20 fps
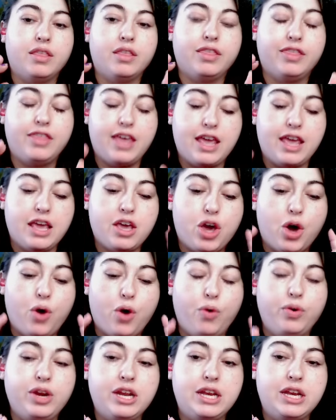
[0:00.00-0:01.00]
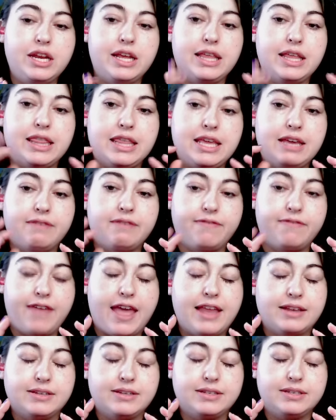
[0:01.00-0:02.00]
They coded the
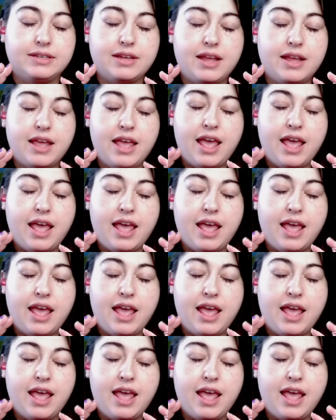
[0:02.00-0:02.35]
event